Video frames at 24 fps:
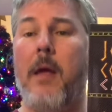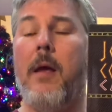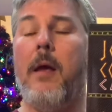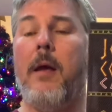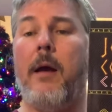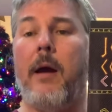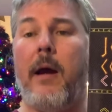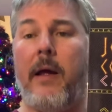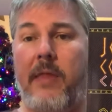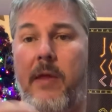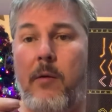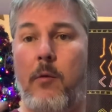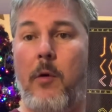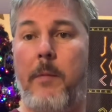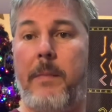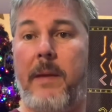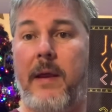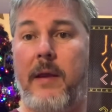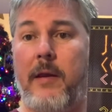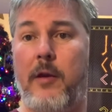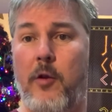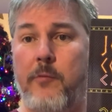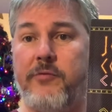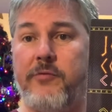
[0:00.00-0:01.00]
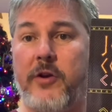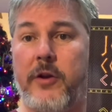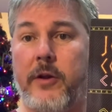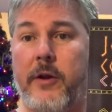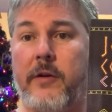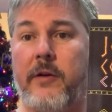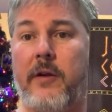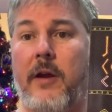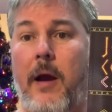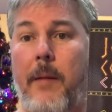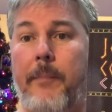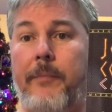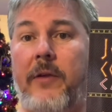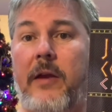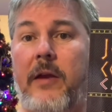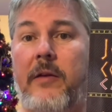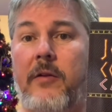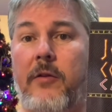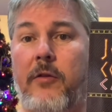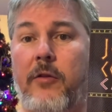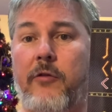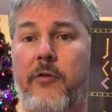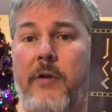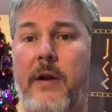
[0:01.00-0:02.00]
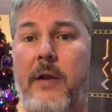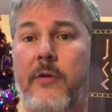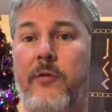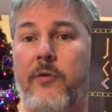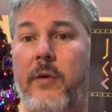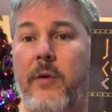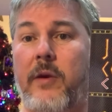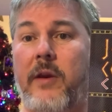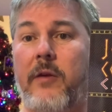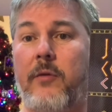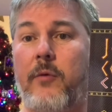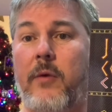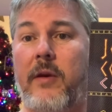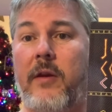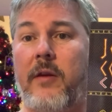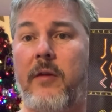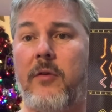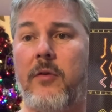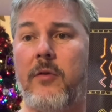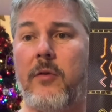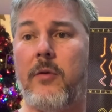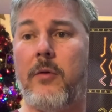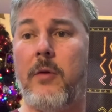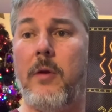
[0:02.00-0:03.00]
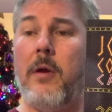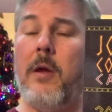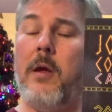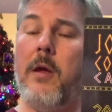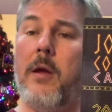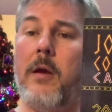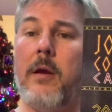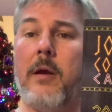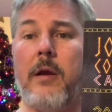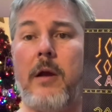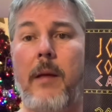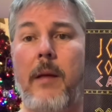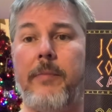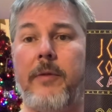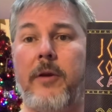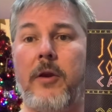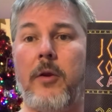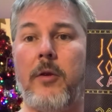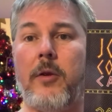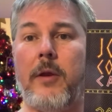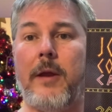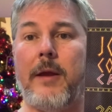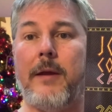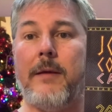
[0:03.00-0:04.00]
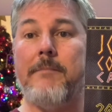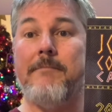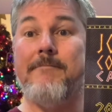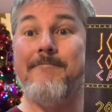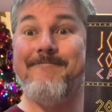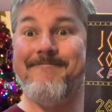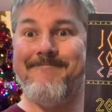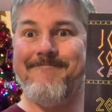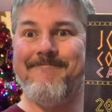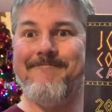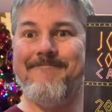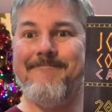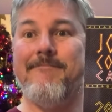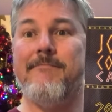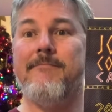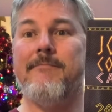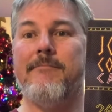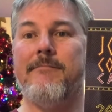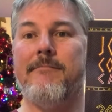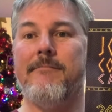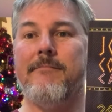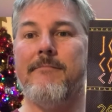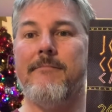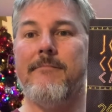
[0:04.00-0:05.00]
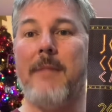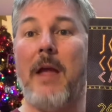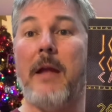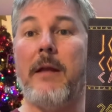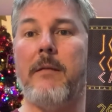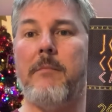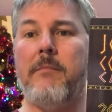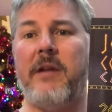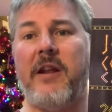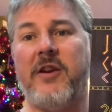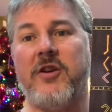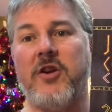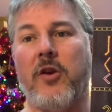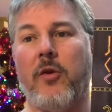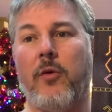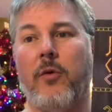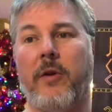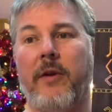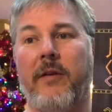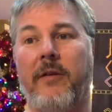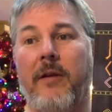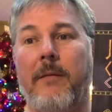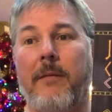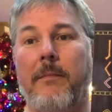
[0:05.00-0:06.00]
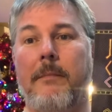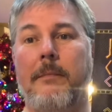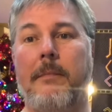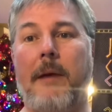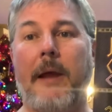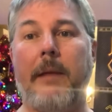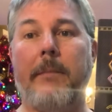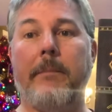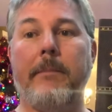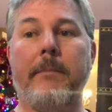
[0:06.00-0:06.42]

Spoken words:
and there will be a new product updating throughout 2022 come the new year. Pleasure talking to you. Bye.